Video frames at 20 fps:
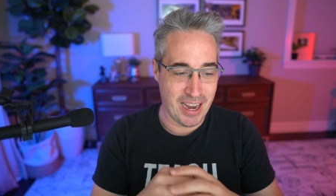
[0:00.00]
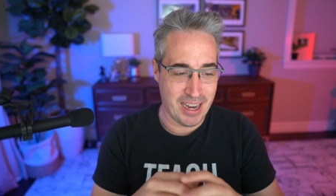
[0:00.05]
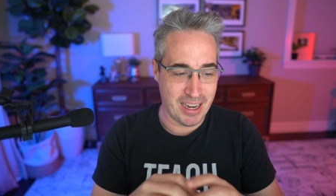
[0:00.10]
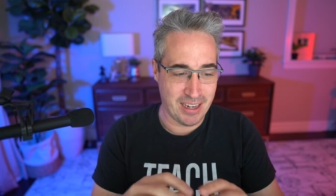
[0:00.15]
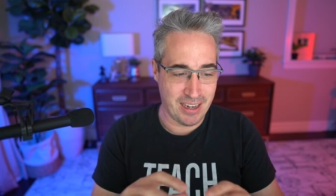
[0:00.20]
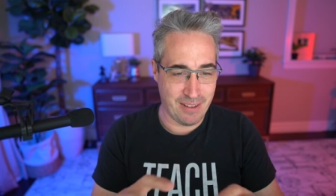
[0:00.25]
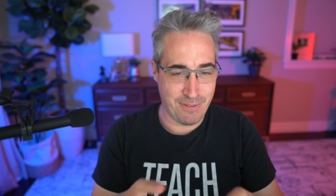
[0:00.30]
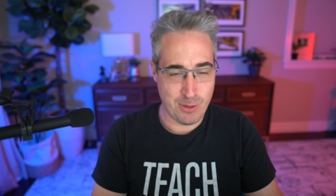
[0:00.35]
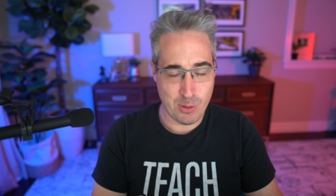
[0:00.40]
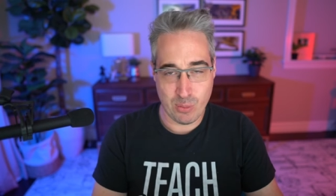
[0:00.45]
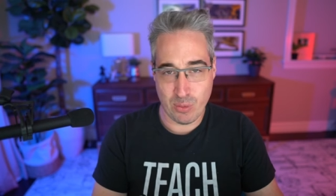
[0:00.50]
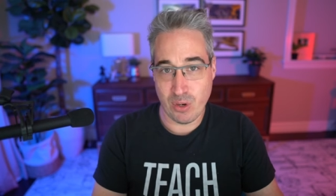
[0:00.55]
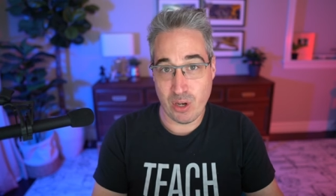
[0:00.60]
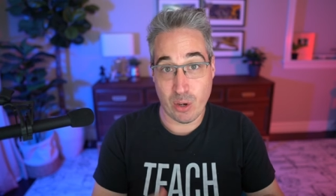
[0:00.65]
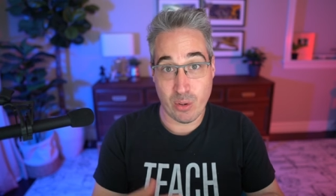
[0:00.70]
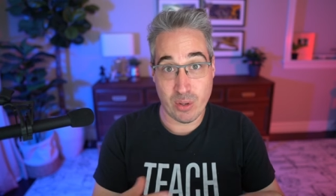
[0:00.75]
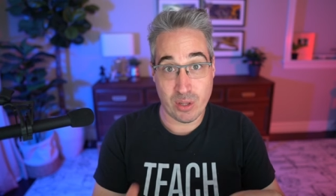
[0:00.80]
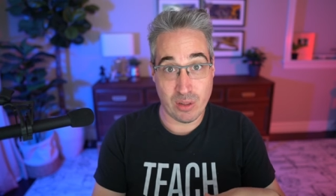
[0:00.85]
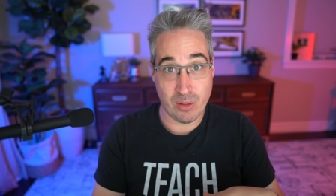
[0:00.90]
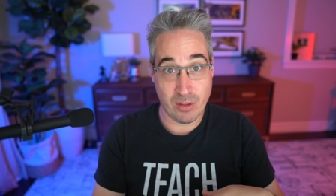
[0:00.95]
And if you
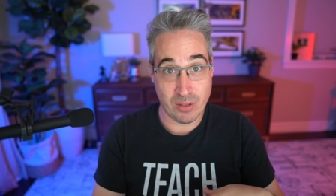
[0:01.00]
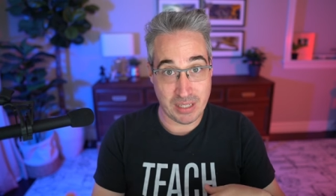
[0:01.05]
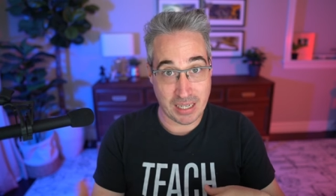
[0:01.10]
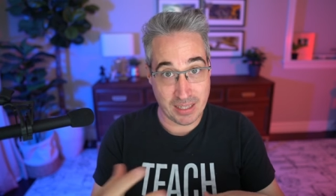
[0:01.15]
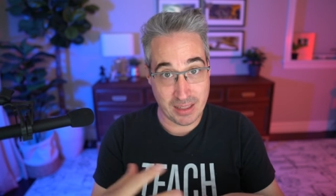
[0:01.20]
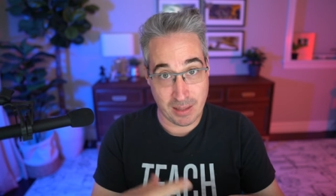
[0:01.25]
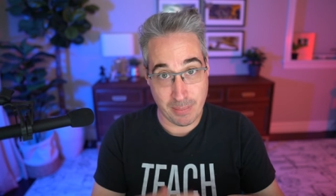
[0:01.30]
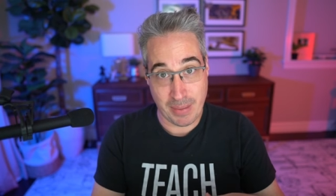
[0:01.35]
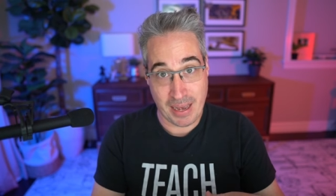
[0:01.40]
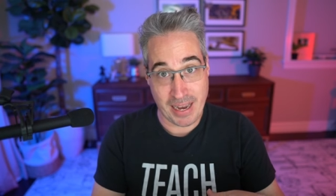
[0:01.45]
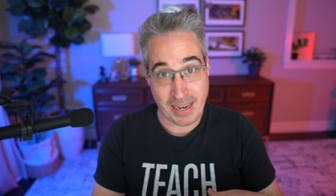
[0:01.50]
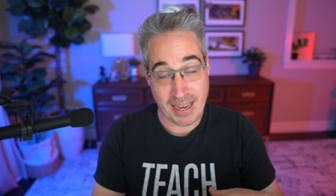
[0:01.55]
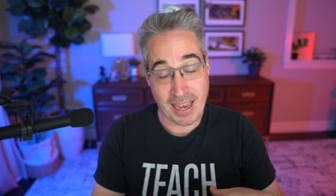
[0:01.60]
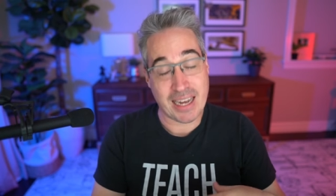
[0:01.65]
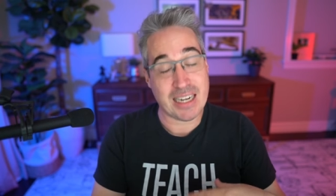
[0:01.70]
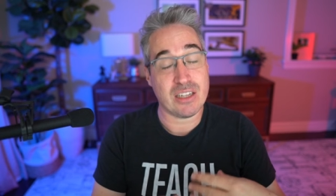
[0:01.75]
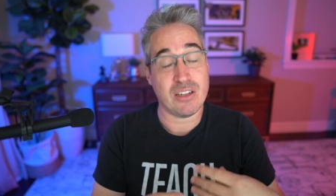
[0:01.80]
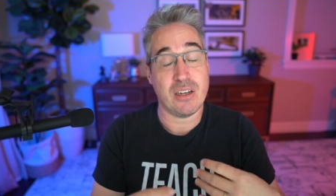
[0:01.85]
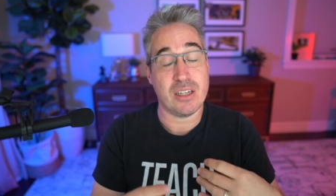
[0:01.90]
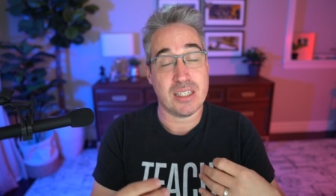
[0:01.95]
go and look at the back
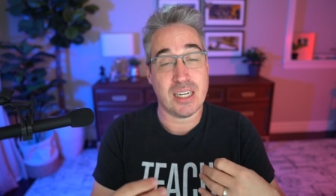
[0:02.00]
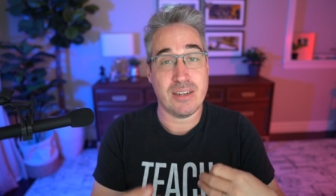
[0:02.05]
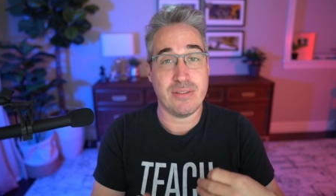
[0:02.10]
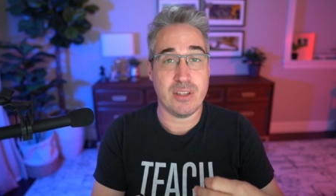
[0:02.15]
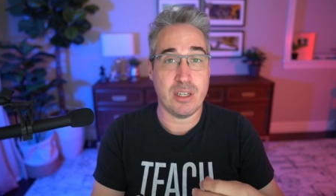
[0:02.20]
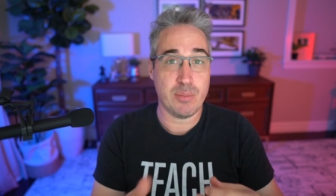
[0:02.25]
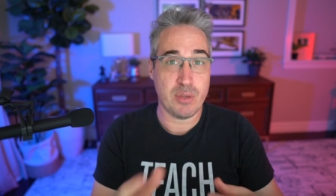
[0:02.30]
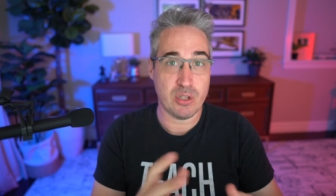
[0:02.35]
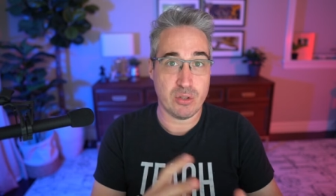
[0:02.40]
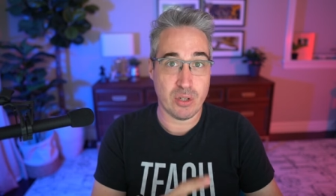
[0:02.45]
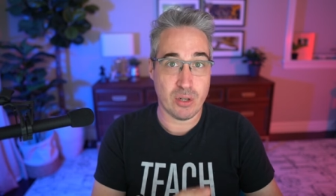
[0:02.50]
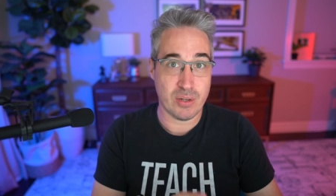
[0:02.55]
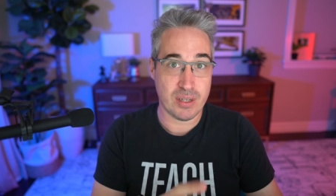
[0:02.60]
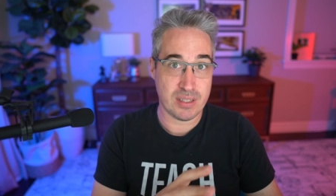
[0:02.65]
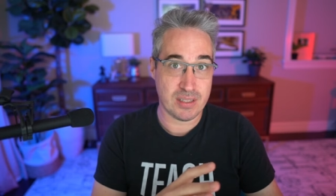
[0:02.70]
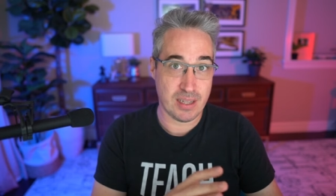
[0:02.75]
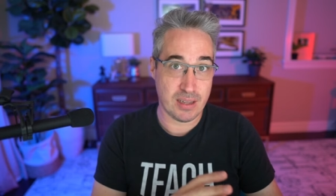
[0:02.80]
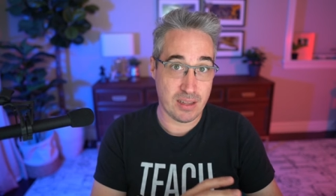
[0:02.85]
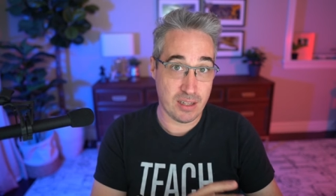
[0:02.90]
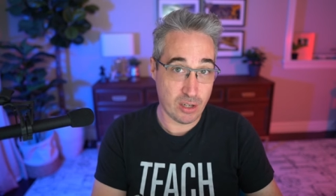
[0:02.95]
catalog of them, you'll
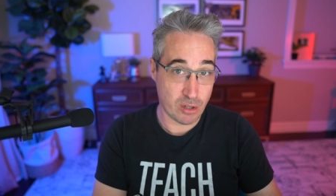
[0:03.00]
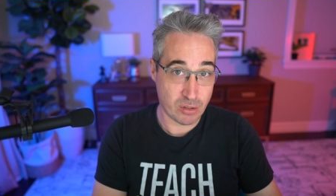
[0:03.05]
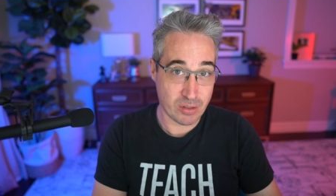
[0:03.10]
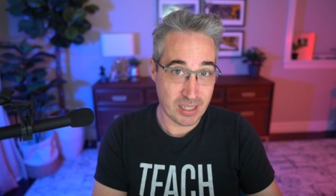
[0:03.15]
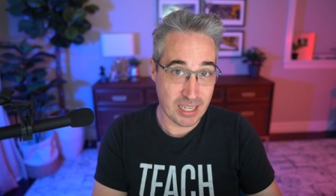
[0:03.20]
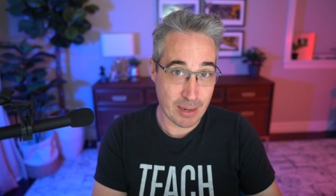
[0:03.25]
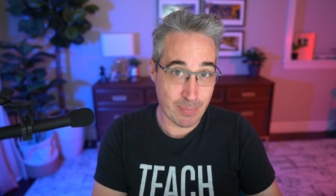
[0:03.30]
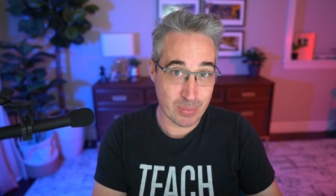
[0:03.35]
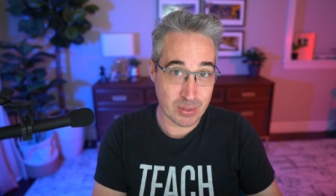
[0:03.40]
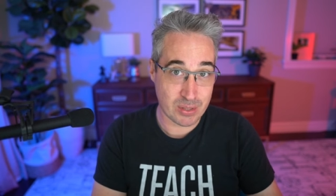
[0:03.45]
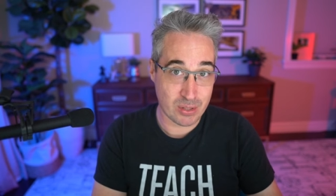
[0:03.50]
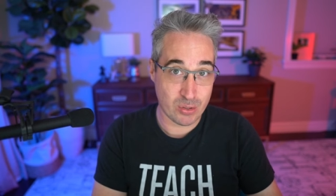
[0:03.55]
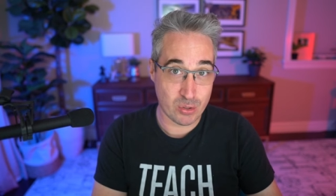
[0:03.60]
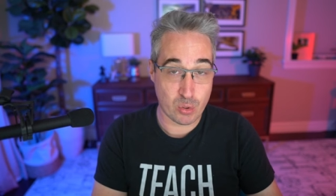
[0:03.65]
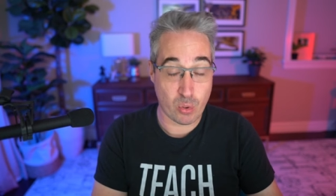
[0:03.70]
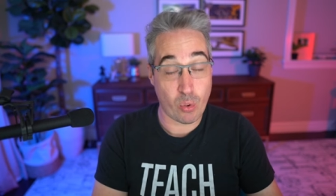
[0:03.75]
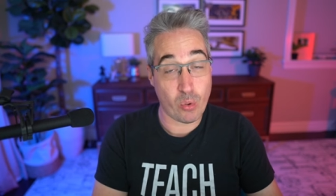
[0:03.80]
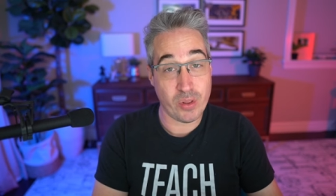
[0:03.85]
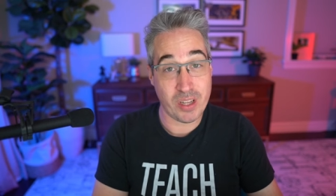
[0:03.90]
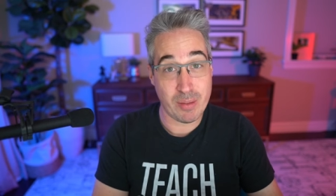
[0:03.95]
notice that the early
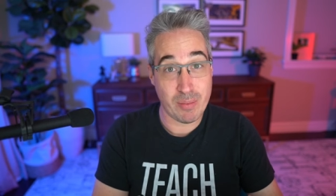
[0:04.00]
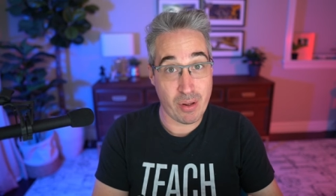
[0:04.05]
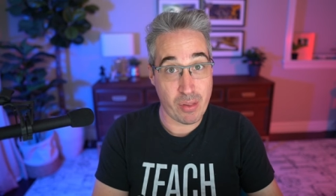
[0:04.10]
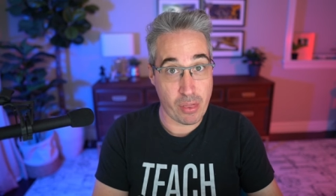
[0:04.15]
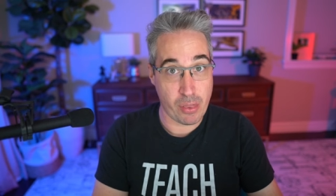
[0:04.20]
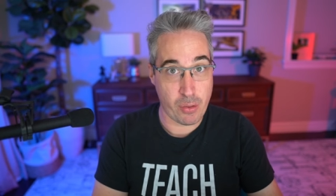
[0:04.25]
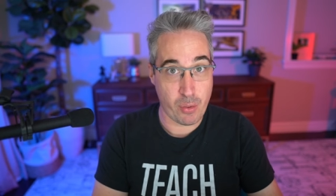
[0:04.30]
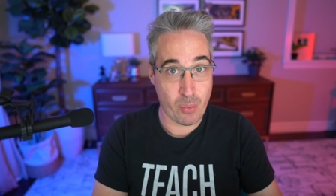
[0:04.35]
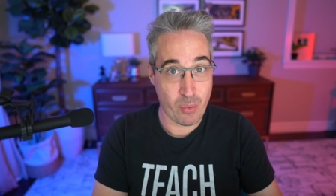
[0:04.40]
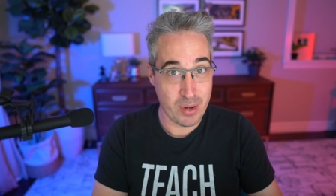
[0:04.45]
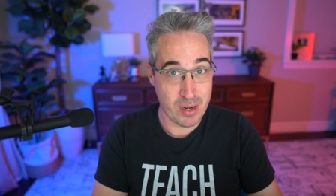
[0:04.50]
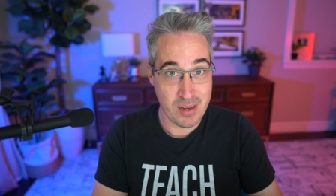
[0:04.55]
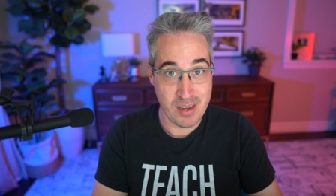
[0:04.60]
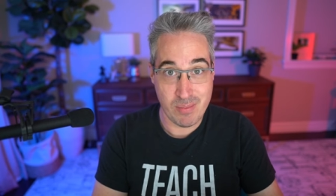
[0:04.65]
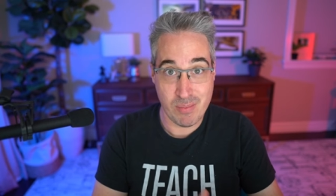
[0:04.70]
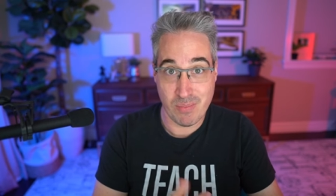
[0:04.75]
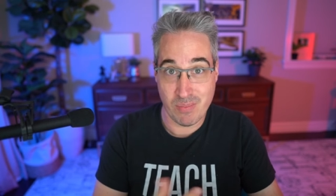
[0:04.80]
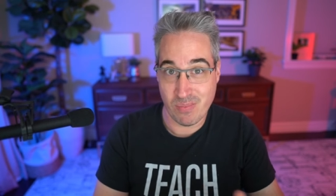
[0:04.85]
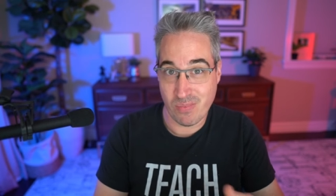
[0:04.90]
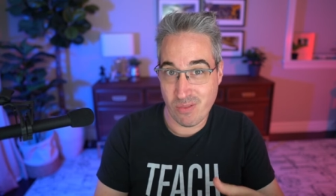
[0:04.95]
episodes were only about
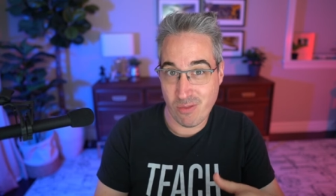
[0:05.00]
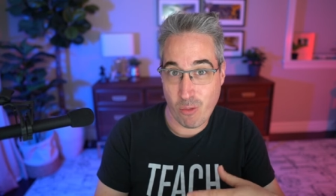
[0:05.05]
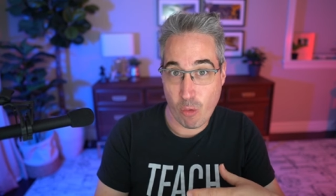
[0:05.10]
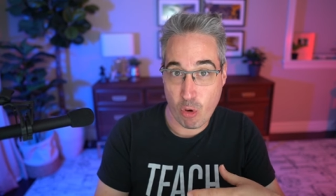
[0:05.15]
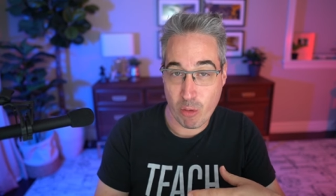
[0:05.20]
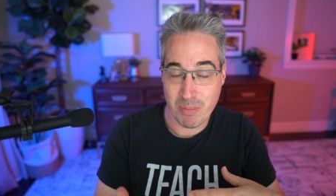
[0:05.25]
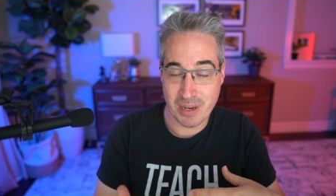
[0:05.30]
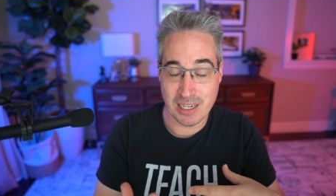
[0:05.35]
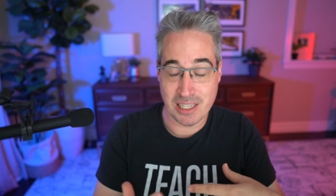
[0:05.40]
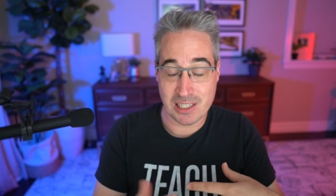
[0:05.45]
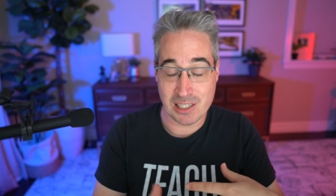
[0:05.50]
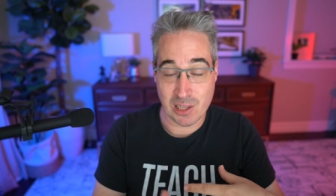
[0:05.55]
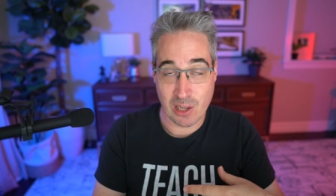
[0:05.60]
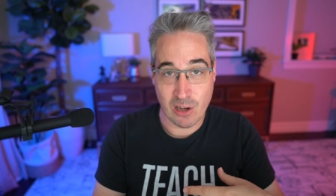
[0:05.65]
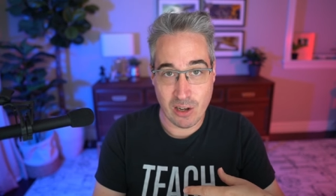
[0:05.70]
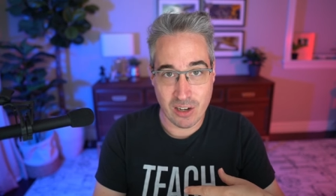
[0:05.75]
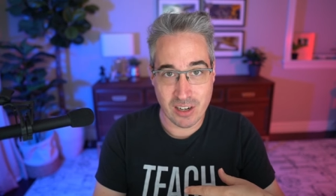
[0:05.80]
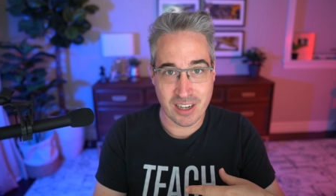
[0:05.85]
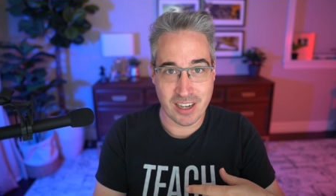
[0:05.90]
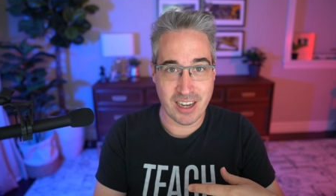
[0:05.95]
three, four minutes
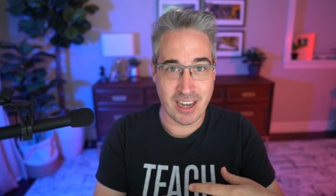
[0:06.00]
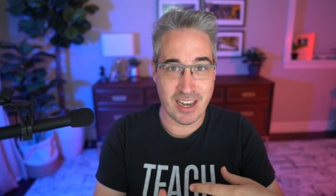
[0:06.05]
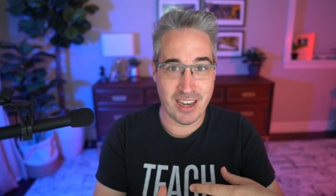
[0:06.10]
long.